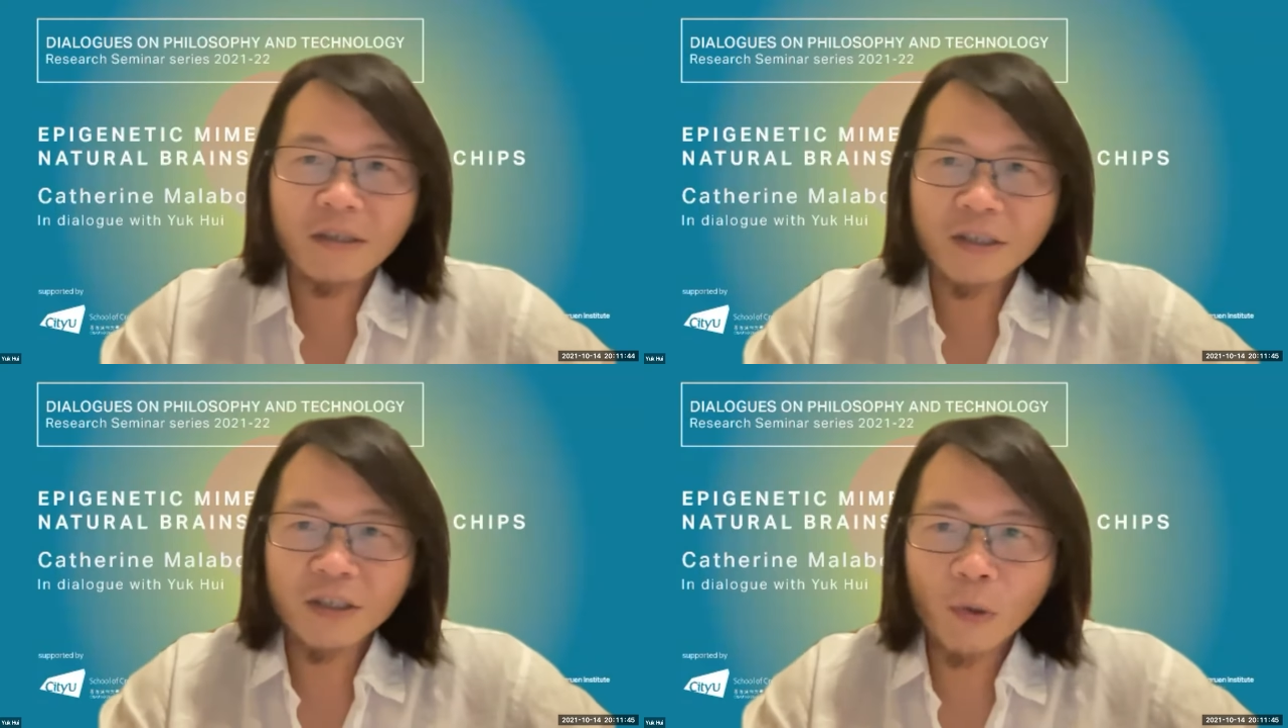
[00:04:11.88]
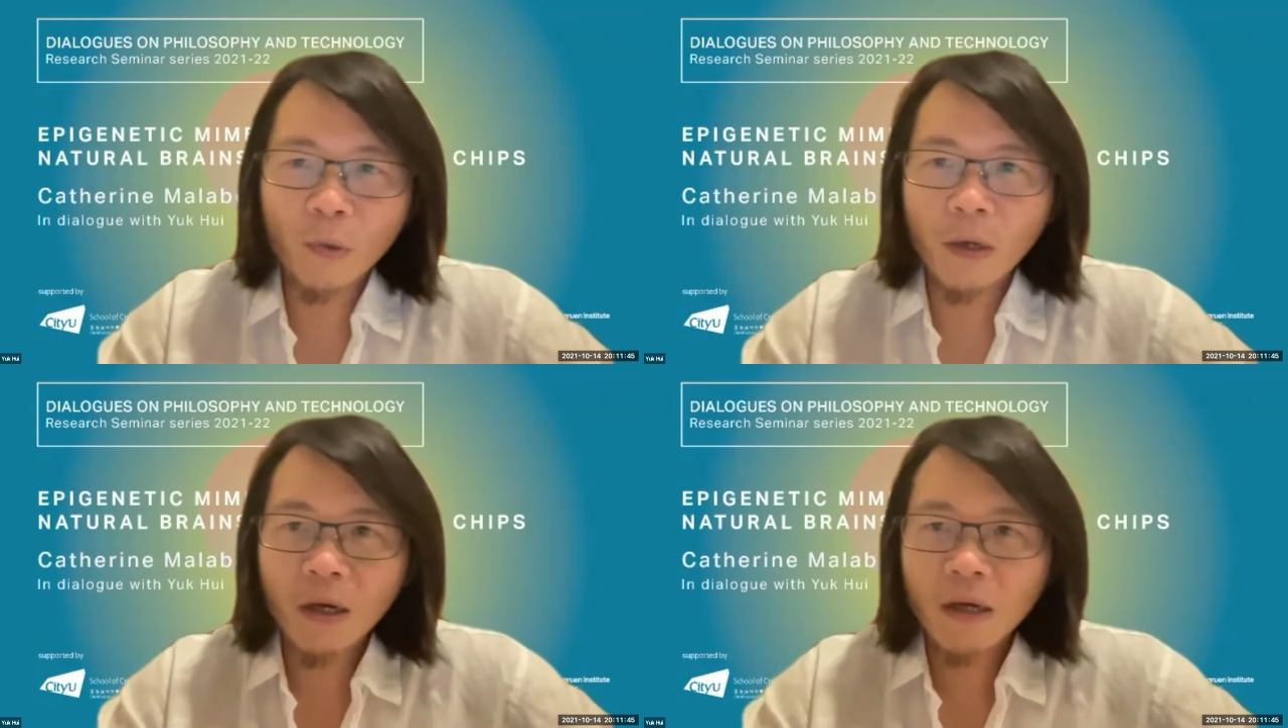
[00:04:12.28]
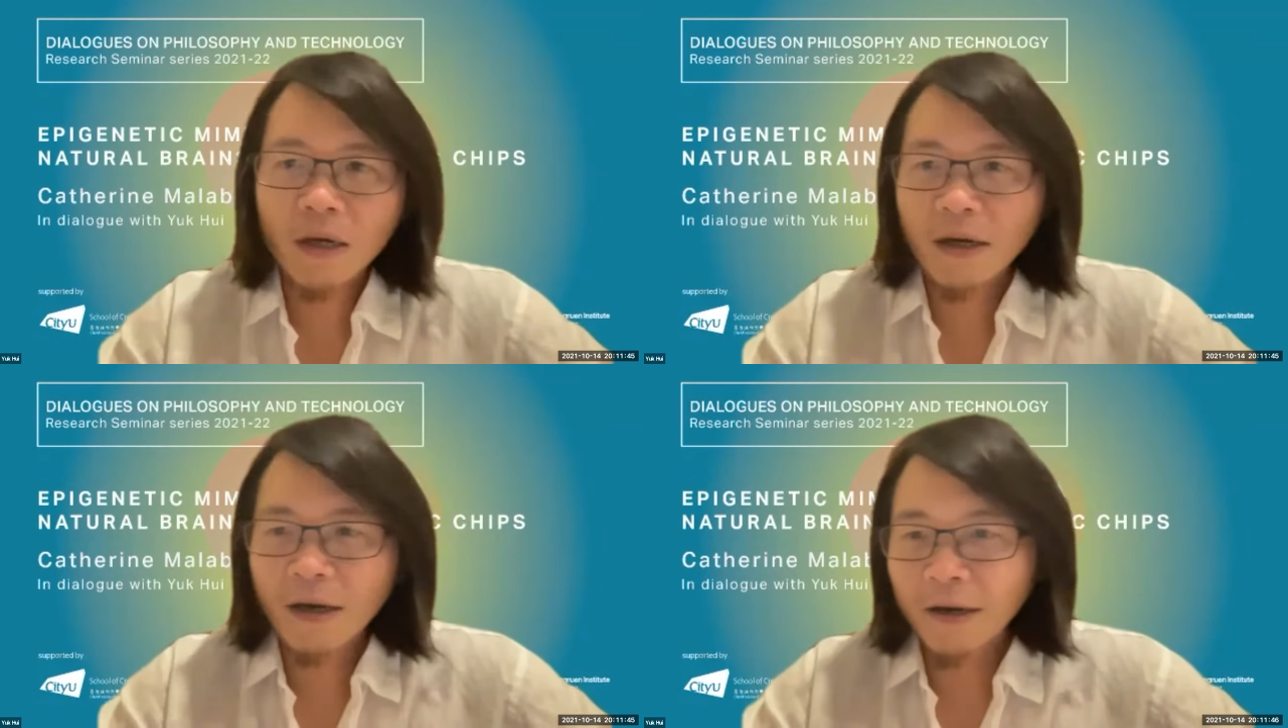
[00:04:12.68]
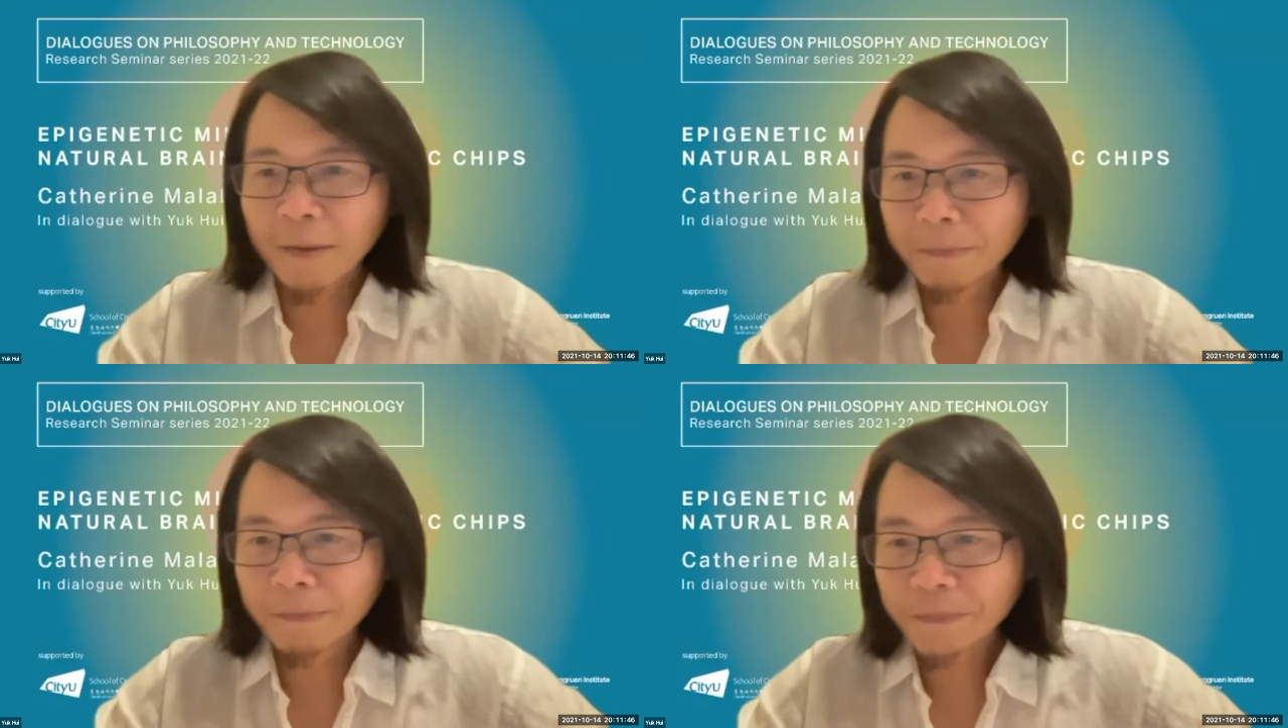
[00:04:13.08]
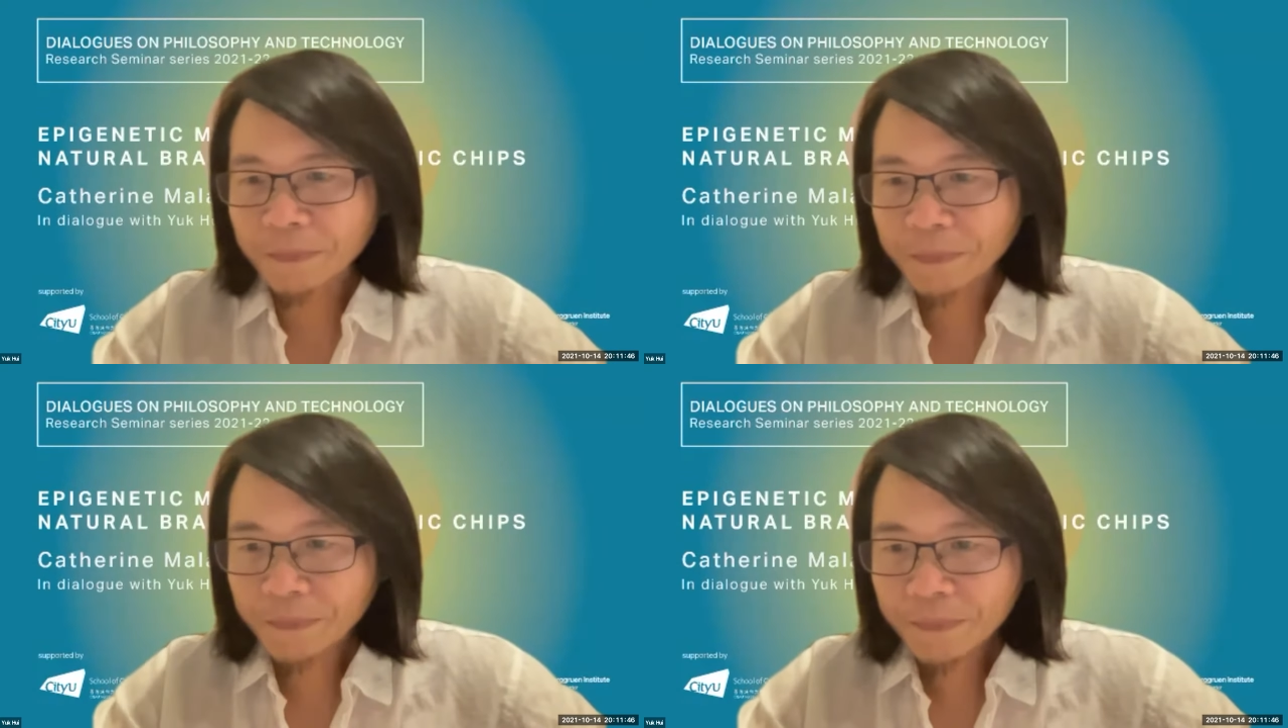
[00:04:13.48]
So
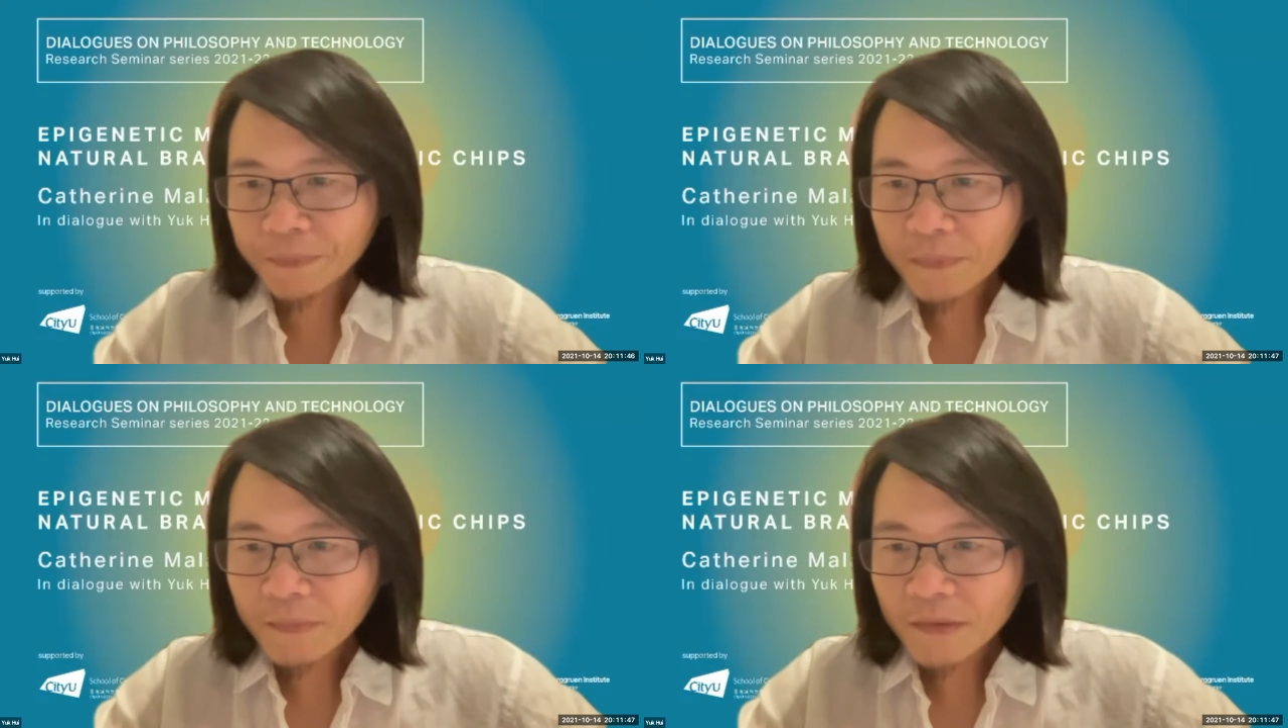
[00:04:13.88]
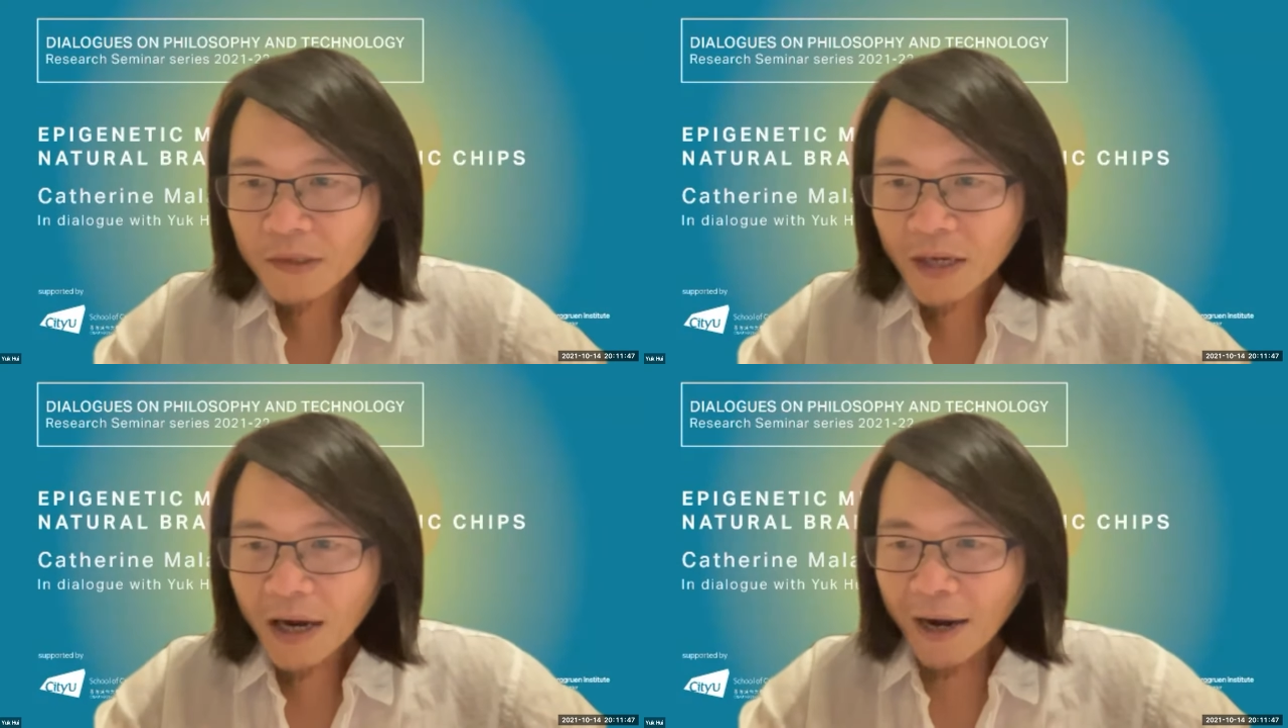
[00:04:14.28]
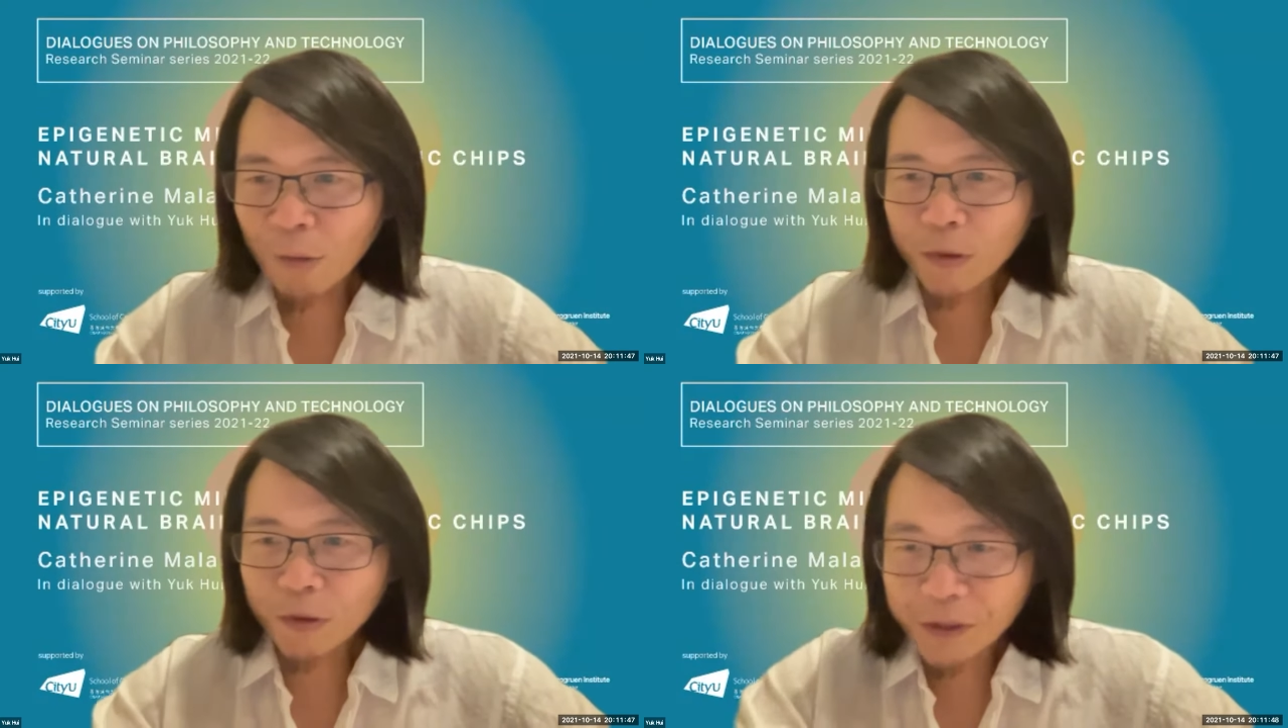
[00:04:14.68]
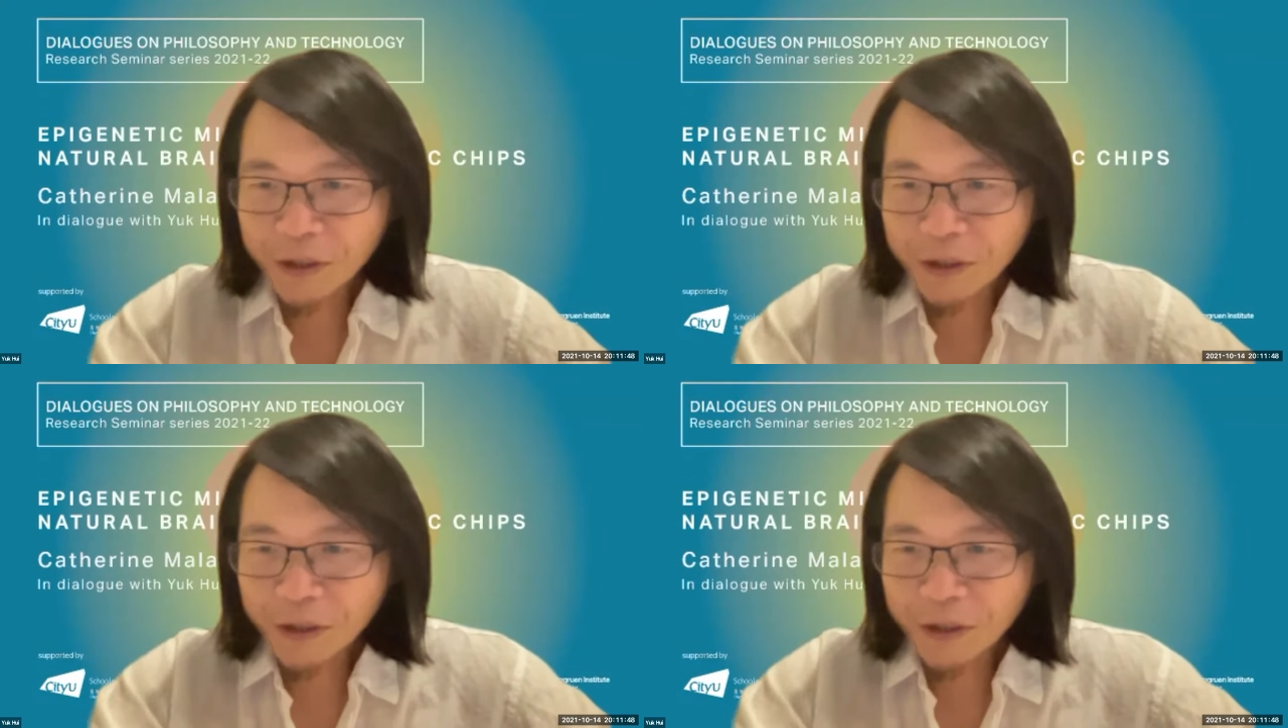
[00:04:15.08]
I wanted